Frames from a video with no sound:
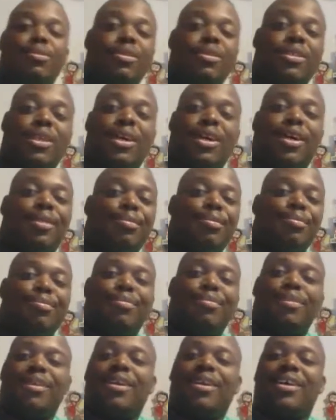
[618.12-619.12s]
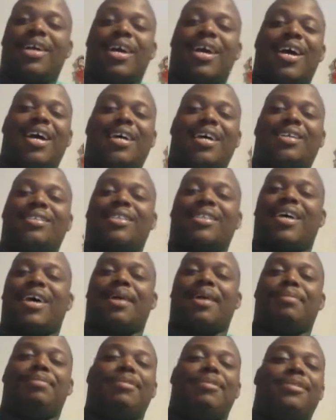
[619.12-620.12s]
What's up, guys? I
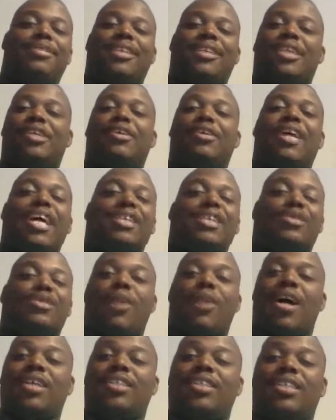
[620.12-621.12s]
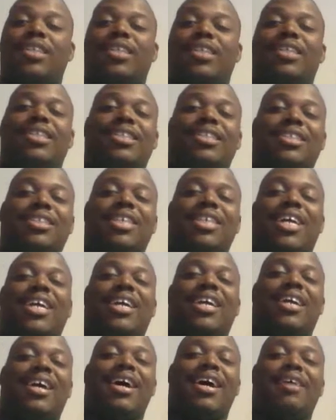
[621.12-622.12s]
appreciate you guys watching,
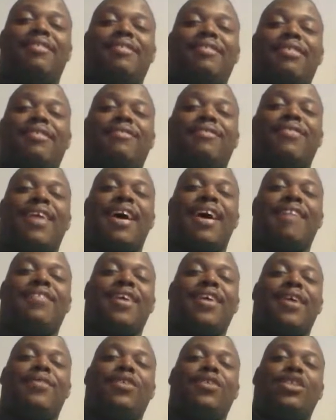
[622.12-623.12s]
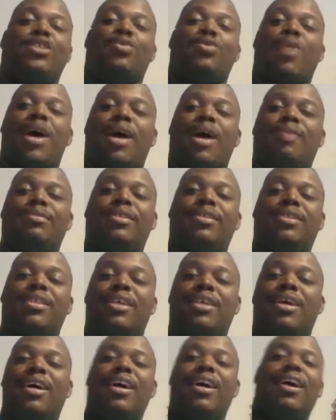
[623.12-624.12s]
checking out the 5 cover swipes.
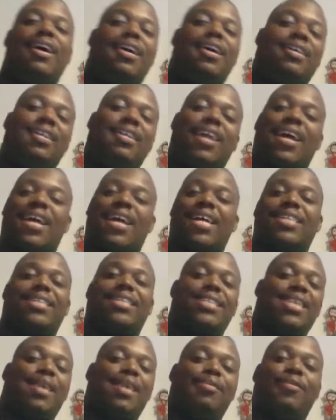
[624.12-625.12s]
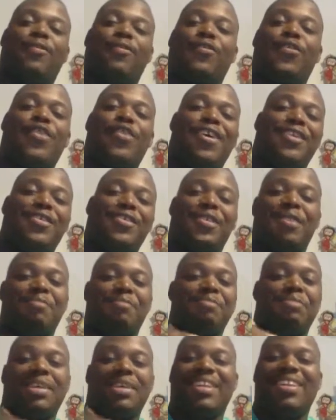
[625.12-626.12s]
Like I said before, I know
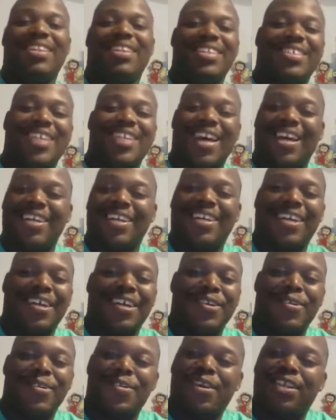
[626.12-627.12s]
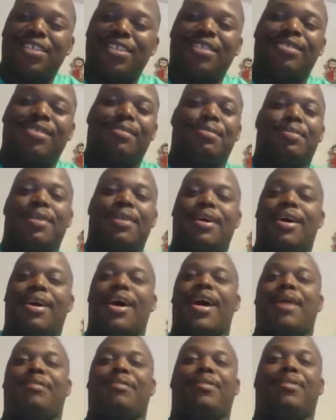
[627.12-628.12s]
I'm beating this like a dead horse, but
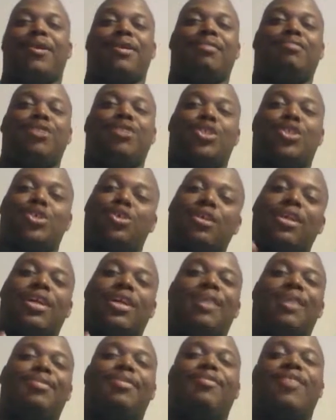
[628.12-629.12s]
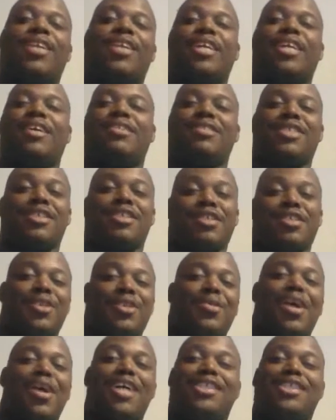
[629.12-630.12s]
I'm shortening up the videos so they're
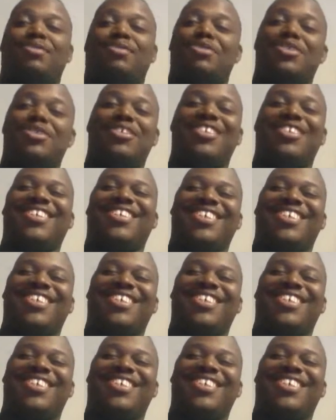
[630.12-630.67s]
watchable.